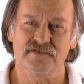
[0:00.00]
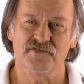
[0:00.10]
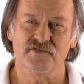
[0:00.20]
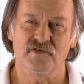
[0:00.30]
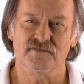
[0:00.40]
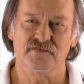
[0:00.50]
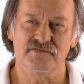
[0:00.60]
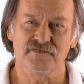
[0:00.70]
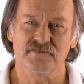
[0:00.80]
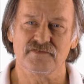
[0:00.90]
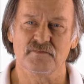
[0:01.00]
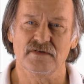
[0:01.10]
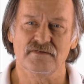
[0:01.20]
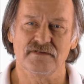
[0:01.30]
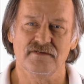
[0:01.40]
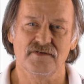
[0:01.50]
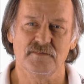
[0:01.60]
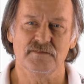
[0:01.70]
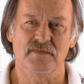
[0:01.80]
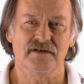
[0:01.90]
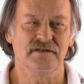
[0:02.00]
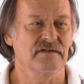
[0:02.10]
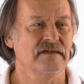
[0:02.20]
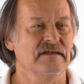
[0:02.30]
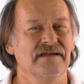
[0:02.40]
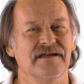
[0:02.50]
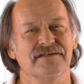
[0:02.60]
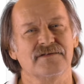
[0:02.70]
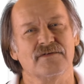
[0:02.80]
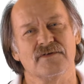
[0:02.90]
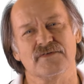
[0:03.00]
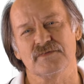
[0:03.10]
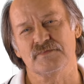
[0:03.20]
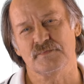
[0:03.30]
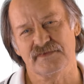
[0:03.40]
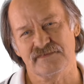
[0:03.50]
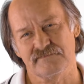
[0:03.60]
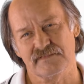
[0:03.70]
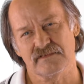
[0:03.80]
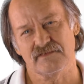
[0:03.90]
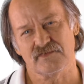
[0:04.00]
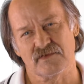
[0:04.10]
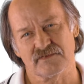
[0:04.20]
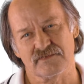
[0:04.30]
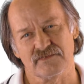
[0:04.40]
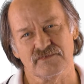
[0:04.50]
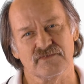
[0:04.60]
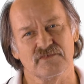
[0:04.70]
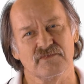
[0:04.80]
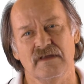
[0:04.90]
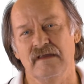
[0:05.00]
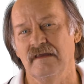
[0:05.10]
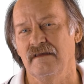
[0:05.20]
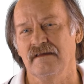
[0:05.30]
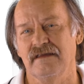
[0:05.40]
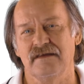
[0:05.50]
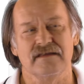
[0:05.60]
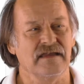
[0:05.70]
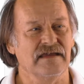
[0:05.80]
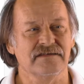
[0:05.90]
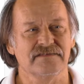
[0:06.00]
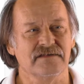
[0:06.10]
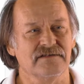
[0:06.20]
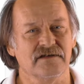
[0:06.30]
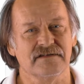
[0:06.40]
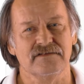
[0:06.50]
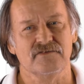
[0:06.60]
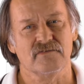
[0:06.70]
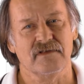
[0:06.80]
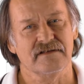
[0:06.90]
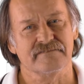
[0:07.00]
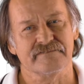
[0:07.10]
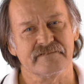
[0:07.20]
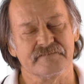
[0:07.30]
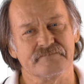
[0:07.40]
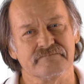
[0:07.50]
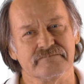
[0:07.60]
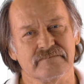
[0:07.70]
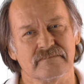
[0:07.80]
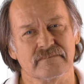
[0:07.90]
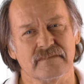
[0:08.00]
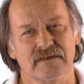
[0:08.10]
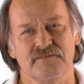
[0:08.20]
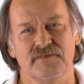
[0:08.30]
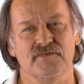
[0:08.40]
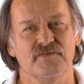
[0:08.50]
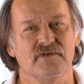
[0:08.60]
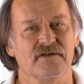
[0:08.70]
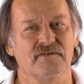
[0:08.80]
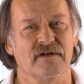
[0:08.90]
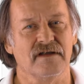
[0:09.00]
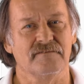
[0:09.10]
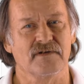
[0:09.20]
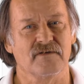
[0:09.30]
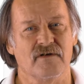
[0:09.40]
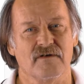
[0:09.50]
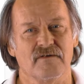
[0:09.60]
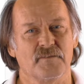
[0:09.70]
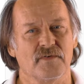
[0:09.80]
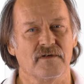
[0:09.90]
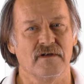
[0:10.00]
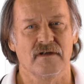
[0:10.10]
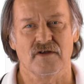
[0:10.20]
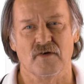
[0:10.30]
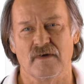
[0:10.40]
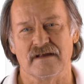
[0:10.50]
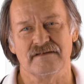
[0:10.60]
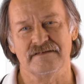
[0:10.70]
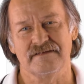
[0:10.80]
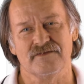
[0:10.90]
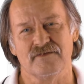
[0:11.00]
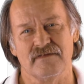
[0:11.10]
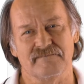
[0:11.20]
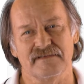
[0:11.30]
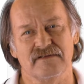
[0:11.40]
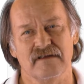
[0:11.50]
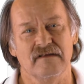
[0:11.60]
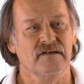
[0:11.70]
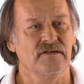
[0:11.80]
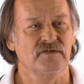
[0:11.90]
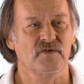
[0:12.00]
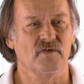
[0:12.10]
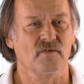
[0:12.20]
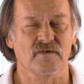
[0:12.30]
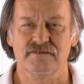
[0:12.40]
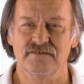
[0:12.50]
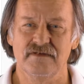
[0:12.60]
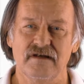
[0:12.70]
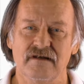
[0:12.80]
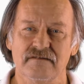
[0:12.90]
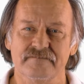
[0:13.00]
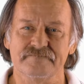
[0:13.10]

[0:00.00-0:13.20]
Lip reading: instructions to building a human body, and there are specific instructions to getting anything done in your life. If you do not drive a car correctly in traffic, you're going to die,